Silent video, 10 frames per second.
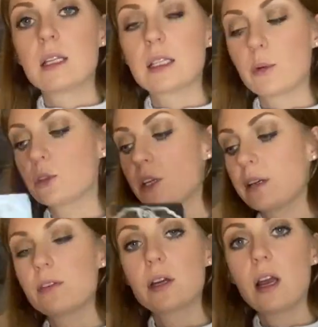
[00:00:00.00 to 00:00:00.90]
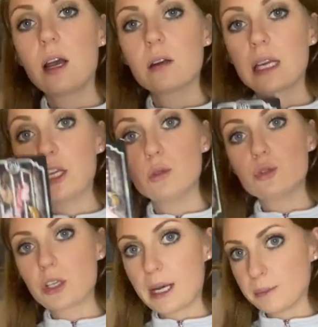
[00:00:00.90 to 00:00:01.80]
They were trying to figure out how to get you
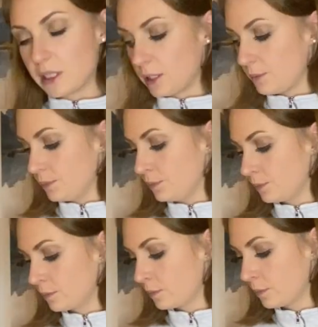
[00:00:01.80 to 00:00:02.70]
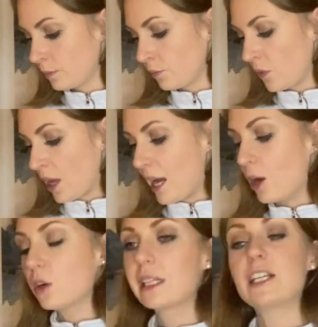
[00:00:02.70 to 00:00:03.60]
trapped up. How
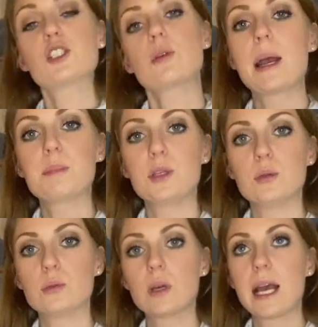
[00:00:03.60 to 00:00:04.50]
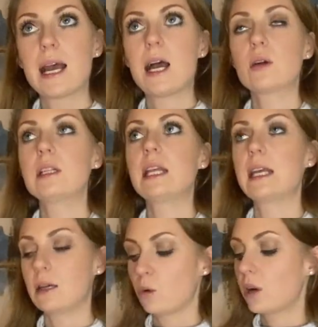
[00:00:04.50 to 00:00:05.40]
could they trap you? How can
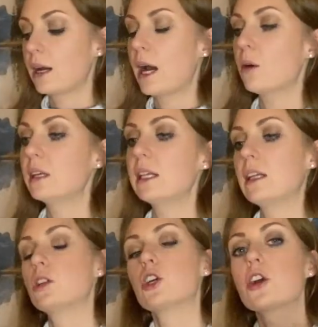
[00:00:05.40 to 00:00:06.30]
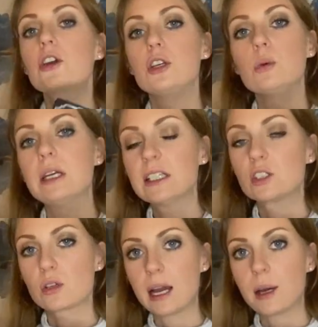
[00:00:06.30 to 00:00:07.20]
they or how can they lure you in a
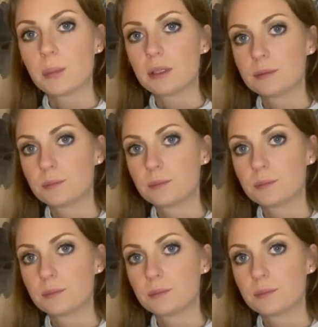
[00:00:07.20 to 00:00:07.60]
trap?